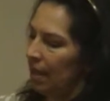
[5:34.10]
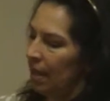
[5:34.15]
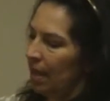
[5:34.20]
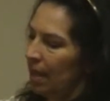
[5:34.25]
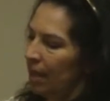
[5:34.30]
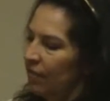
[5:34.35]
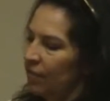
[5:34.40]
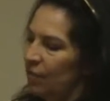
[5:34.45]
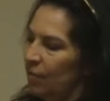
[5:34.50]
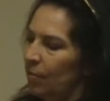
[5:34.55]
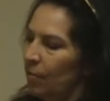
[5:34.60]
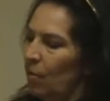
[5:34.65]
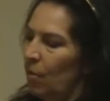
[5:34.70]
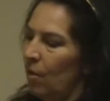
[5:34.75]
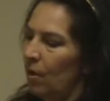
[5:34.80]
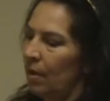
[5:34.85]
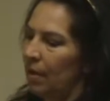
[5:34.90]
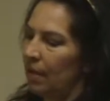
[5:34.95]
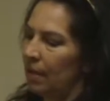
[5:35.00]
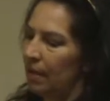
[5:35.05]
of
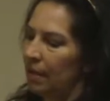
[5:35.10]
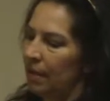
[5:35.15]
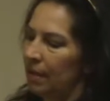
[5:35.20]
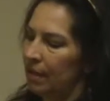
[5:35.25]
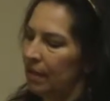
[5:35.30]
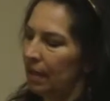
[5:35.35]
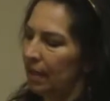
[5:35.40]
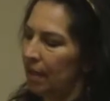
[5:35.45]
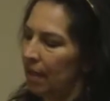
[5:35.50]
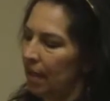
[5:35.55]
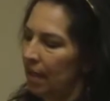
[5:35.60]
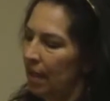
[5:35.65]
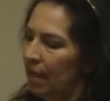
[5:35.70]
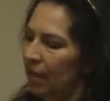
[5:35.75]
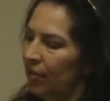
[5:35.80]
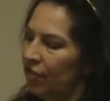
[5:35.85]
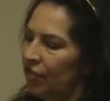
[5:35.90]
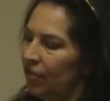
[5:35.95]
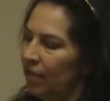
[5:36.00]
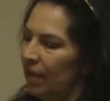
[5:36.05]
support
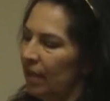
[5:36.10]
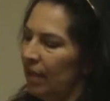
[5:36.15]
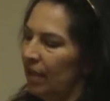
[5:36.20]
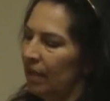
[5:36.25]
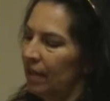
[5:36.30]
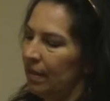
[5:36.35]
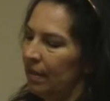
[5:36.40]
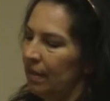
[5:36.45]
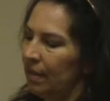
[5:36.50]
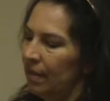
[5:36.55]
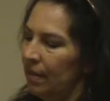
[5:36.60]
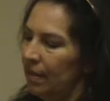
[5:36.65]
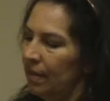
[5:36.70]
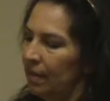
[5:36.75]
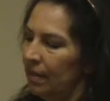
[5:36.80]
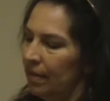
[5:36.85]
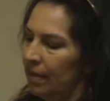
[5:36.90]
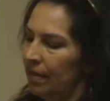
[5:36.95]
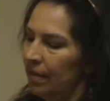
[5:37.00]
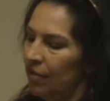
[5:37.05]
under the
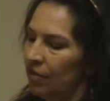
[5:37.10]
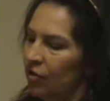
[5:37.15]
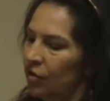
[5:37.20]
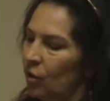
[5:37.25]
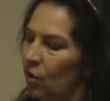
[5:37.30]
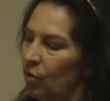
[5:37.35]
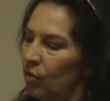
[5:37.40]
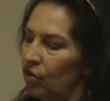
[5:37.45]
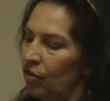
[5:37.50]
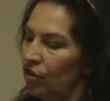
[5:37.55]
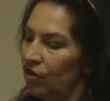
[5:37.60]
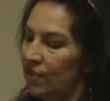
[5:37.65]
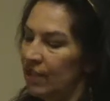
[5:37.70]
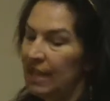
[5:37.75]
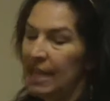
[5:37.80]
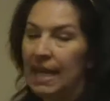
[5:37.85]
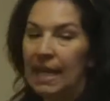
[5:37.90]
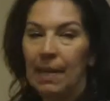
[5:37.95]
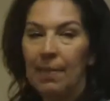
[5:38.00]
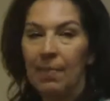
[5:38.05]
shoulders to
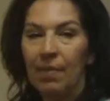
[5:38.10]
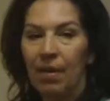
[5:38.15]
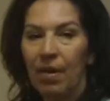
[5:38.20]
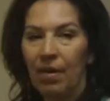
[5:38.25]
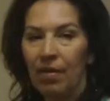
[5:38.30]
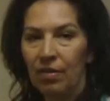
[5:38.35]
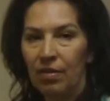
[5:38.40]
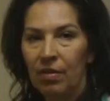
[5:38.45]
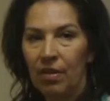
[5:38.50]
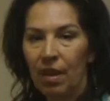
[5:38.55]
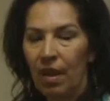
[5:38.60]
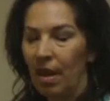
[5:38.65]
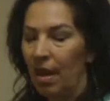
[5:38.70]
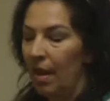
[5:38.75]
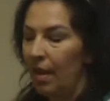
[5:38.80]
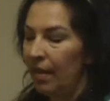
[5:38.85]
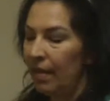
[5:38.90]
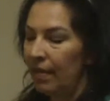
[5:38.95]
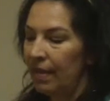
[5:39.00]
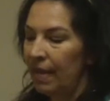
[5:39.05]
keep
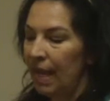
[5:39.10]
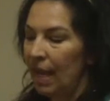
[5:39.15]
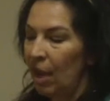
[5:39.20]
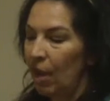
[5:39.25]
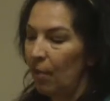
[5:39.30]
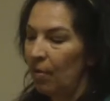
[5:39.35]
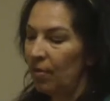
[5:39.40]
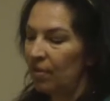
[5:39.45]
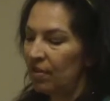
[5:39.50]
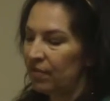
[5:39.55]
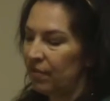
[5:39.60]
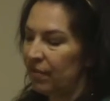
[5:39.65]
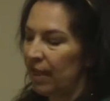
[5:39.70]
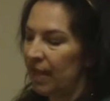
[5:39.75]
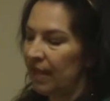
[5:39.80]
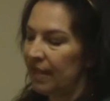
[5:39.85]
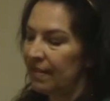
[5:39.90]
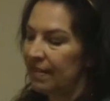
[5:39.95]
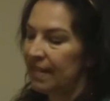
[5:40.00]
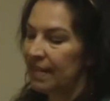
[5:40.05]
the elbows
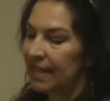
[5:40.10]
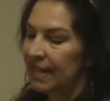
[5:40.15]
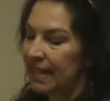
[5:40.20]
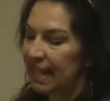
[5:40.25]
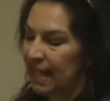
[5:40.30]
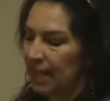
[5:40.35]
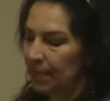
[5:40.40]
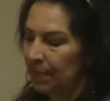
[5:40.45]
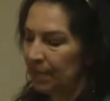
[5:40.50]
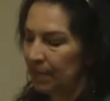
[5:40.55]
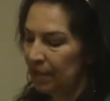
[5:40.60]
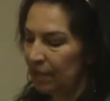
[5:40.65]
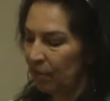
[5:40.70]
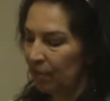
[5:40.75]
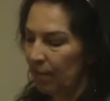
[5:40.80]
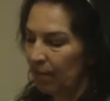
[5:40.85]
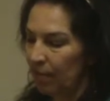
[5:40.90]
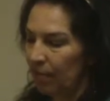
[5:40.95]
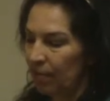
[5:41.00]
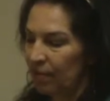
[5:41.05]
flexed and to keep a little
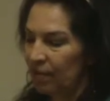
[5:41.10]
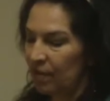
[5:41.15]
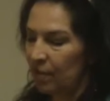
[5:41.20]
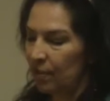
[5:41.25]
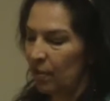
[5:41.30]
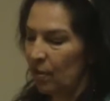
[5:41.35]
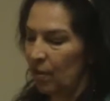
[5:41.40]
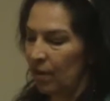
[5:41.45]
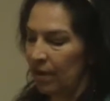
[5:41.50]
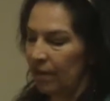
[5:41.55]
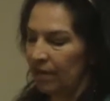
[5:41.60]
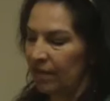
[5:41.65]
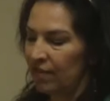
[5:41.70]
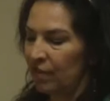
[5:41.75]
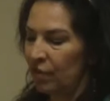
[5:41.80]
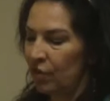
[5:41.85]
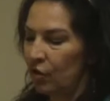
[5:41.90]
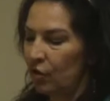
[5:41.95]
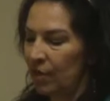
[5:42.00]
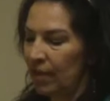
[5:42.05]
bit more support.
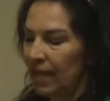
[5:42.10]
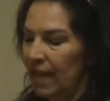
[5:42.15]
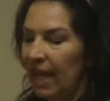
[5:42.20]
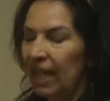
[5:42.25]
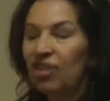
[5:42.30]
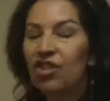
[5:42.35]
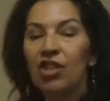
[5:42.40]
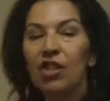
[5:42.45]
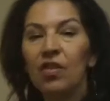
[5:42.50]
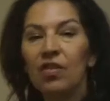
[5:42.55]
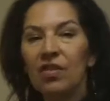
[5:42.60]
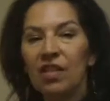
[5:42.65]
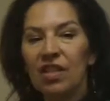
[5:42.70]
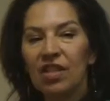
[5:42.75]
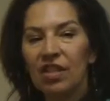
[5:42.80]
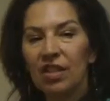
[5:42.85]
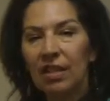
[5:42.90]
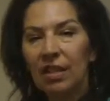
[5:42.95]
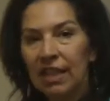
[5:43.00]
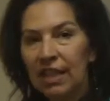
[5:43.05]
So you can actually use
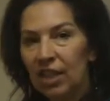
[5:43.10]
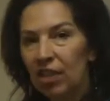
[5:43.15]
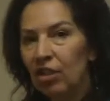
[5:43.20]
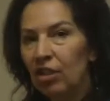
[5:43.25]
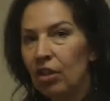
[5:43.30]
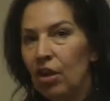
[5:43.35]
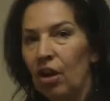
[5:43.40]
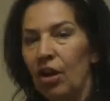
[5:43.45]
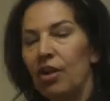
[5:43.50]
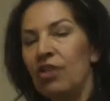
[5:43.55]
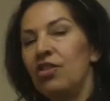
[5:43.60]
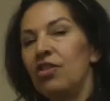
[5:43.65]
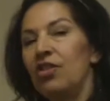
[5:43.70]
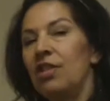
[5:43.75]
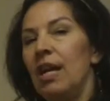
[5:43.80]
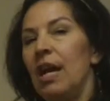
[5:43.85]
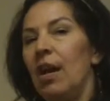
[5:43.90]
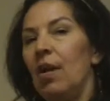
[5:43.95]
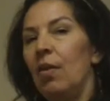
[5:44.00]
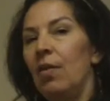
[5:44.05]
this little larger
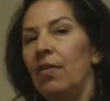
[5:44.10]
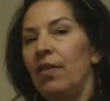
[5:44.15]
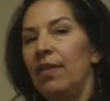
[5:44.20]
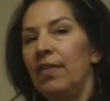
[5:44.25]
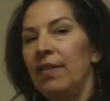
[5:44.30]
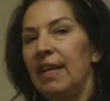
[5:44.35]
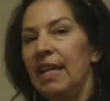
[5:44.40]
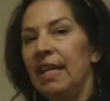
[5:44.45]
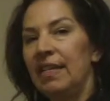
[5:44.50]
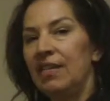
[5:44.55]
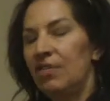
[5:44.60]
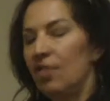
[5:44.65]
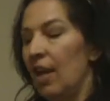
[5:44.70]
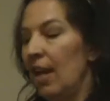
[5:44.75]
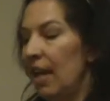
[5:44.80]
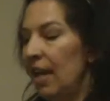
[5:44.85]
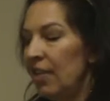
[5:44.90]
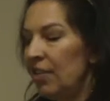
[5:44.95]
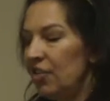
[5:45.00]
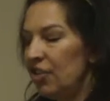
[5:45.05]
towel than this,
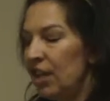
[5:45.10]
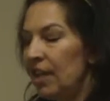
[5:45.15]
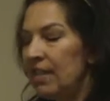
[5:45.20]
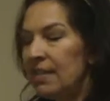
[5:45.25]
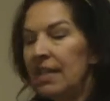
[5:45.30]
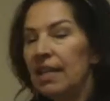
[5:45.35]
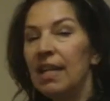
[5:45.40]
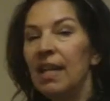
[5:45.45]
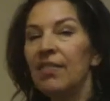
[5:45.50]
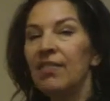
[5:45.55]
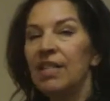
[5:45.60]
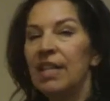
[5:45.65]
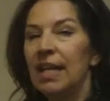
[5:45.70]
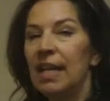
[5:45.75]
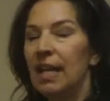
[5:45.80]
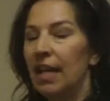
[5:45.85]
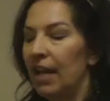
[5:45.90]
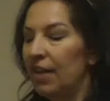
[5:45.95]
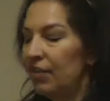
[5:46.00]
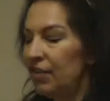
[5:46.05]
just enough to
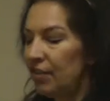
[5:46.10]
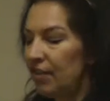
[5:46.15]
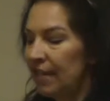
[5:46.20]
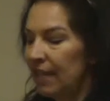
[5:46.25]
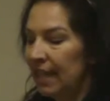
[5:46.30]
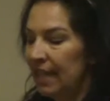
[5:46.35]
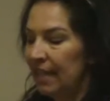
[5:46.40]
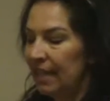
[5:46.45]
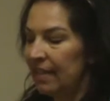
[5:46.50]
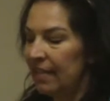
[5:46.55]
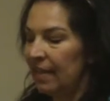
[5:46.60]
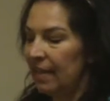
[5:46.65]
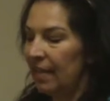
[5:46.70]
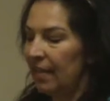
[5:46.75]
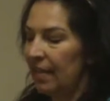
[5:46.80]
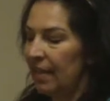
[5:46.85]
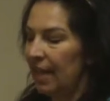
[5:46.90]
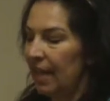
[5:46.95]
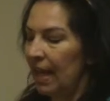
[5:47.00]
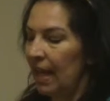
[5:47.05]
get underneath
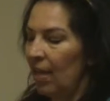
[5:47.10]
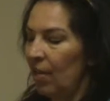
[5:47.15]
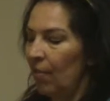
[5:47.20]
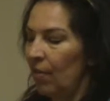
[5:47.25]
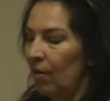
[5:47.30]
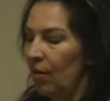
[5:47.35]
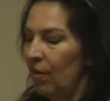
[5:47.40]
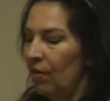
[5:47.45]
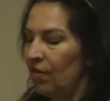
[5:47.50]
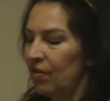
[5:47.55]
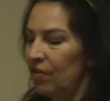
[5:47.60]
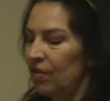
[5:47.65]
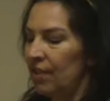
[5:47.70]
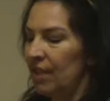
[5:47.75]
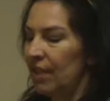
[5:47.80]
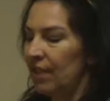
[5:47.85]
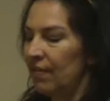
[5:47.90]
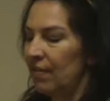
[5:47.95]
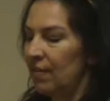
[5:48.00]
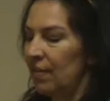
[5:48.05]
the elbows to
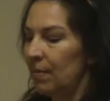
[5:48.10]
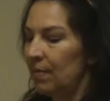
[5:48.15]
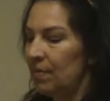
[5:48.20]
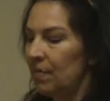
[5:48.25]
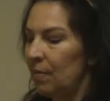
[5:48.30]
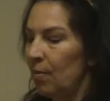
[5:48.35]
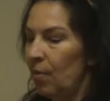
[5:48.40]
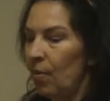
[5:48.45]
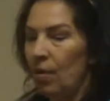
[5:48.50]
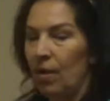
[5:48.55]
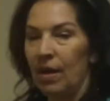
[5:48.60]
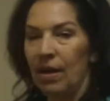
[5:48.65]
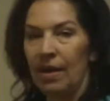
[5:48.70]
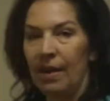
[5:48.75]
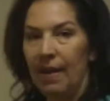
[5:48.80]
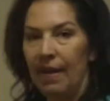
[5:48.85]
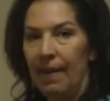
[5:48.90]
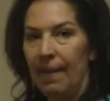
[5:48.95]
give some support,